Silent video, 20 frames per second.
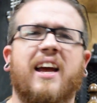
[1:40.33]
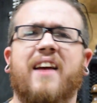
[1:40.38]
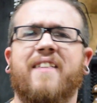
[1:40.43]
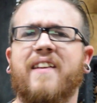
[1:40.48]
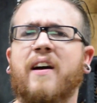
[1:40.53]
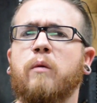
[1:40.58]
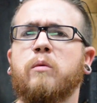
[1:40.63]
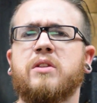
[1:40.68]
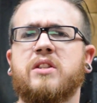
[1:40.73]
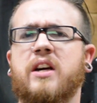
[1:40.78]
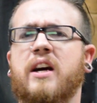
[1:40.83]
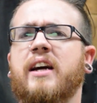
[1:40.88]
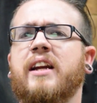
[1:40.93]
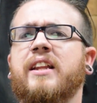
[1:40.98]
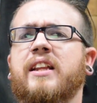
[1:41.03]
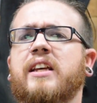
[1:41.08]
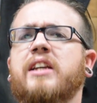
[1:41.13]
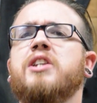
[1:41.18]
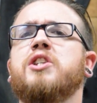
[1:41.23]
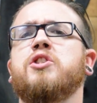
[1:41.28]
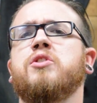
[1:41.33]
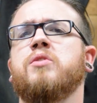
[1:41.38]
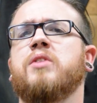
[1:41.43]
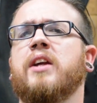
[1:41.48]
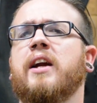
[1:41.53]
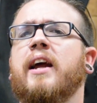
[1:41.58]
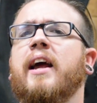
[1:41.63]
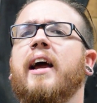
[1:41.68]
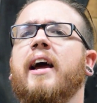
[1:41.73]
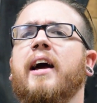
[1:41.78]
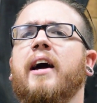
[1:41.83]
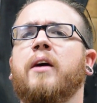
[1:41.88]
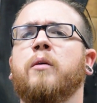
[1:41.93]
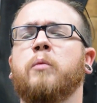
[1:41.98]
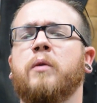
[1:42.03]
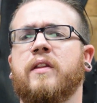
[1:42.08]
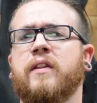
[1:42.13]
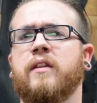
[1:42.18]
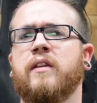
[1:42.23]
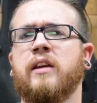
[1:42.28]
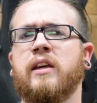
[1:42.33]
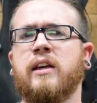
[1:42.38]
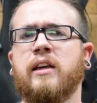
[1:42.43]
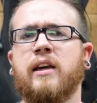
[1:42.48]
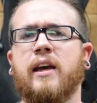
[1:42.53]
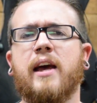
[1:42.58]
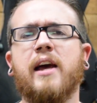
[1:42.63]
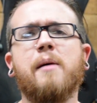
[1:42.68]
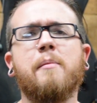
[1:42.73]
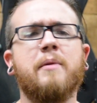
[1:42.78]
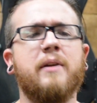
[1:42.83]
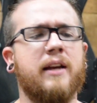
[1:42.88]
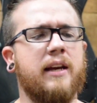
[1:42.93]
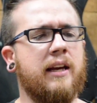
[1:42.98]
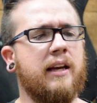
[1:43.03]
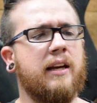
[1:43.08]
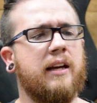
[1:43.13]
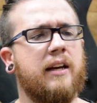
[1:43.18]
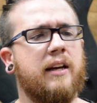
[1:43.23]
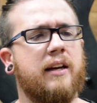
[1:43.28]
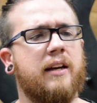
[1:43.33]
And that was kind of the issue that I had with the ebony,